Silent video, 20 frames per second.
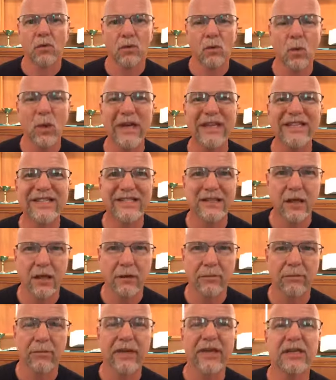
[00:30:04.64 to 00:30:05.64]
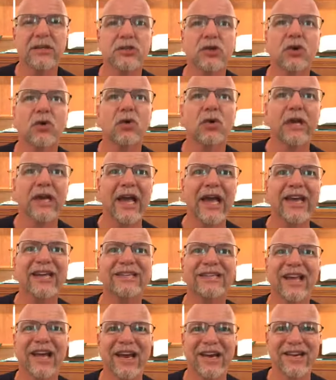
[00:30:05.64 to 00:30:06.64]
wisdom is
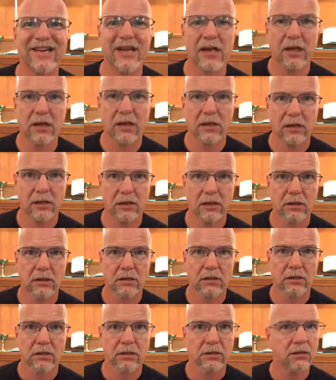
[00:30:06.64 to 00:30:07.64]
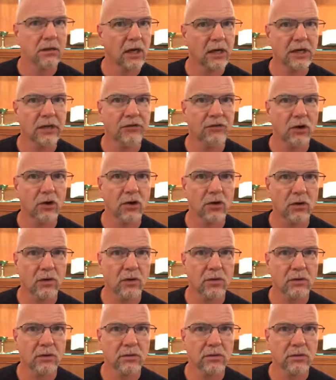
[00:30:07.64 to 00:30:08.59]
created, not eternal.